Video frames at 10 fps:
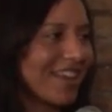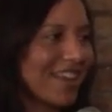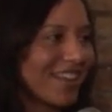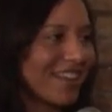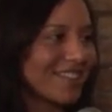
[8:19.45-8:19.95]

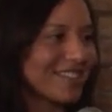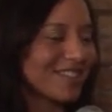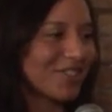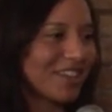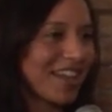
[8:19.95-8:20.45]
And
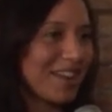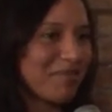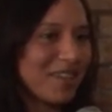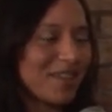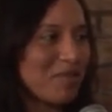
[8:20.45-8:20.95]
just learning how to
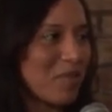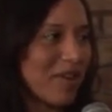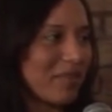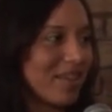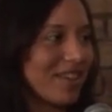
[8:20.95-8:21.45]
be a new
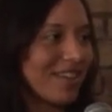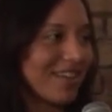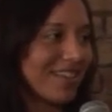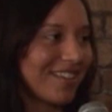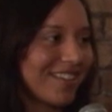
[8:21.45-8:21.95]
mommy.
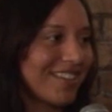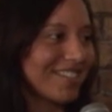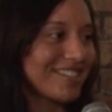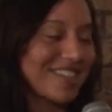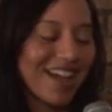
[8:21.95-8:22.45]

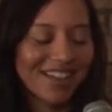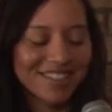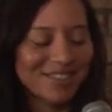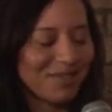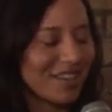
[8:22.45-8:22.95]
And Zach
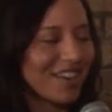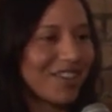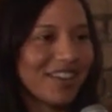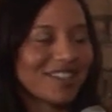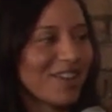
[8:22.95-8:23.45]
is doing a
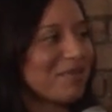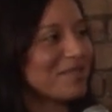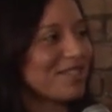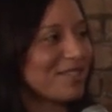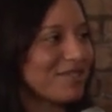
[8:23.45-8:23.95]
great job
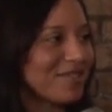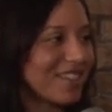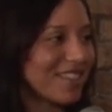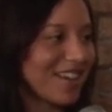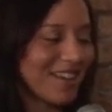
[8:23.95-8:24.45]
too
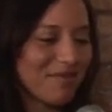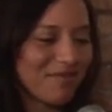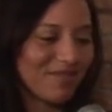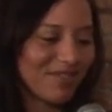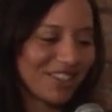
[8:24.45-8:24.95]
with
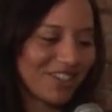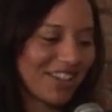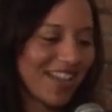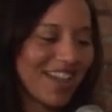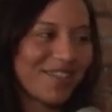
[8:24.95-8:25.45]
um,
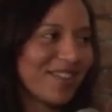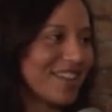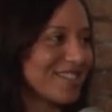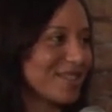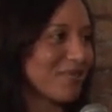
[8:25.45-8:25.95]
learning how to
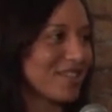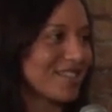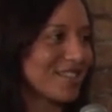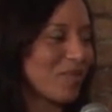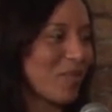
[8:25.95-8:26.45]
raise this
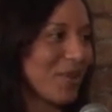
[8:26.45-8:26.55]
precious little